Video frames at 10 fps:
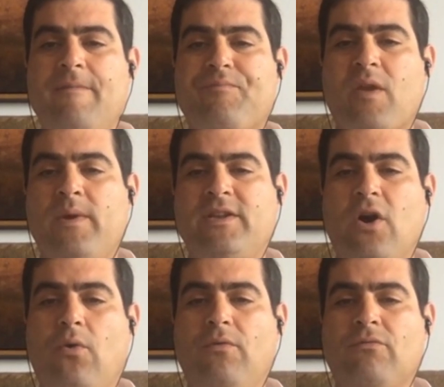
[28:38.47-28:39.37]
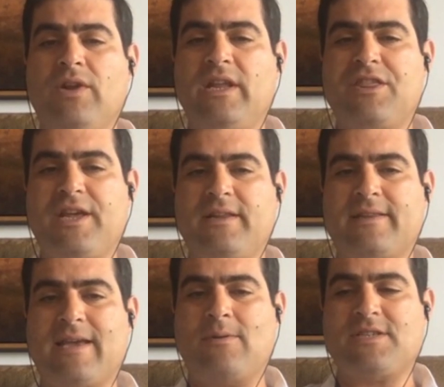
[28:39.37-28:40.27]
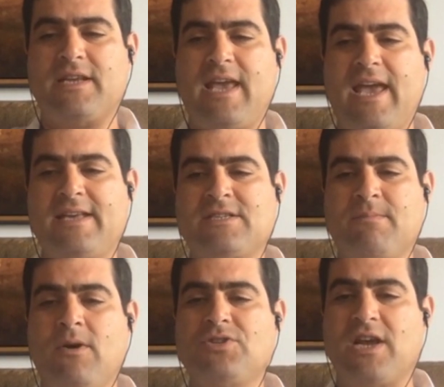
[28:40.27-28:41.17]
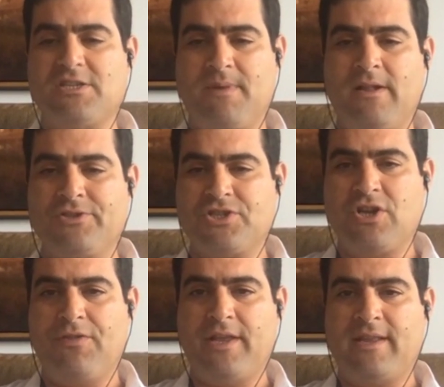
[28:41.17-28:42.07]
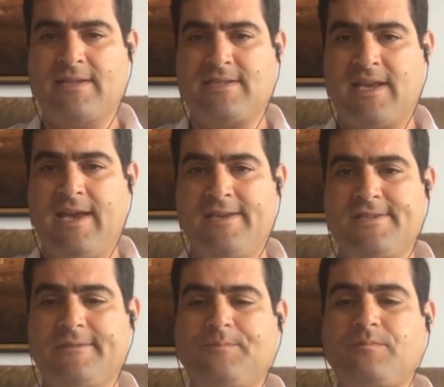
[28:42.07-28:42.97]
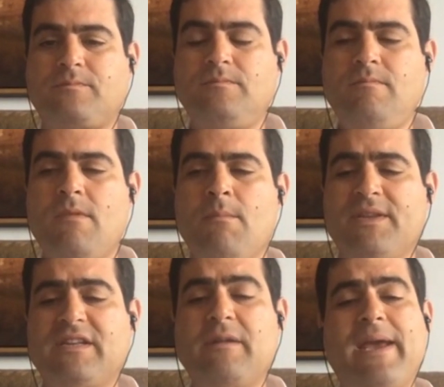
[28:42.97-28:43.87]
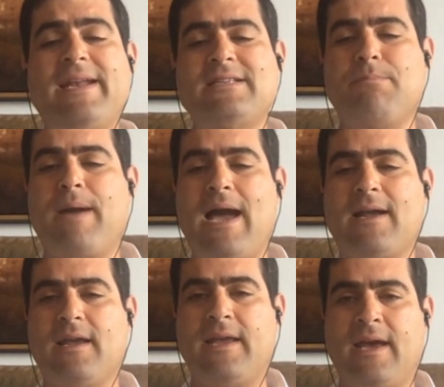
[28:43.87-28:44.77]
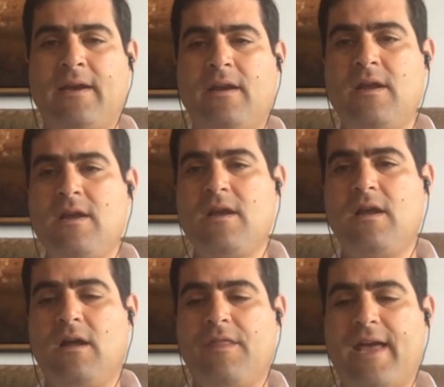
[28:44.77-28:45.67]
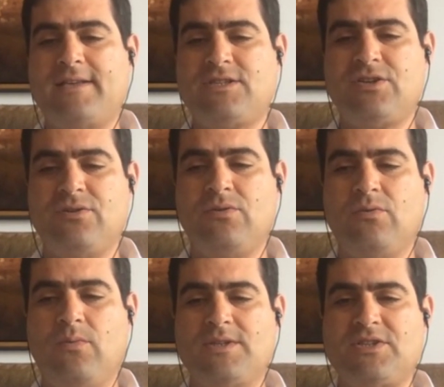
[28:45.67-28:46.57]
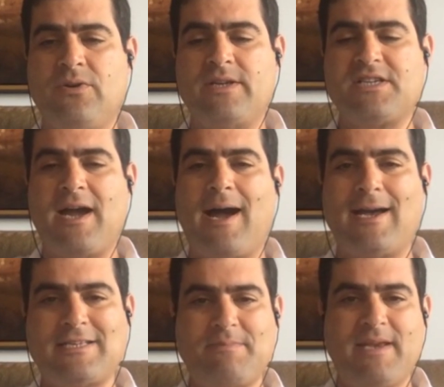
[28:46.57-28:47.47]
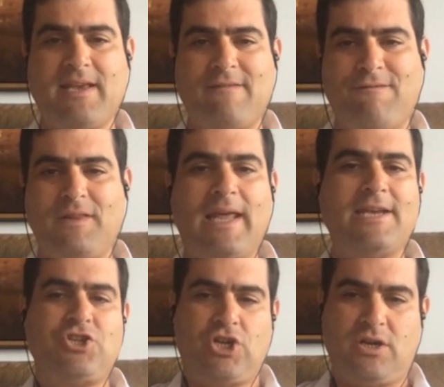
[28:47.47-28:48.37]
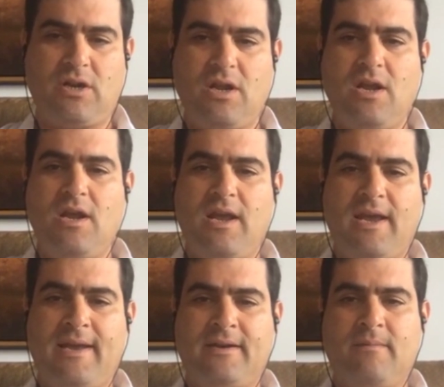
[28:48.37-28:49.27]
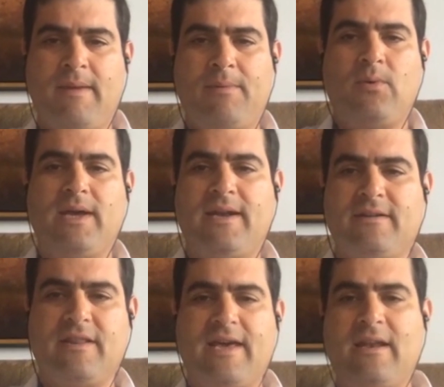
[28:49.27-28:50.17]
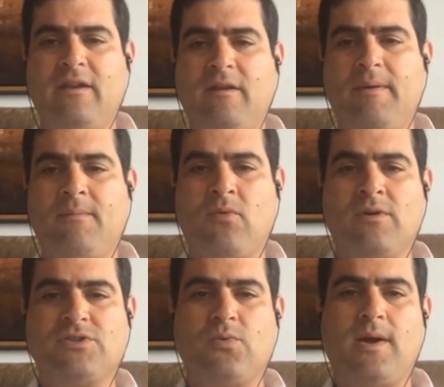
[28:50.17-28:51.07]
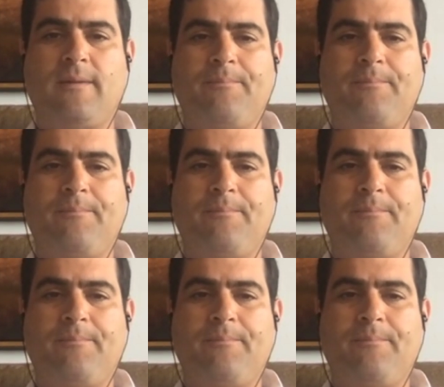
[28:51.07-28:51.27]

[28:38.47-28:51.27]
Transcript: We don't really think that that was the case. Most cosmologists don't think that's the case, but the debate is back again thanks to what's known as cosmic inflation. And maybe we'll get into that a little bit more as well.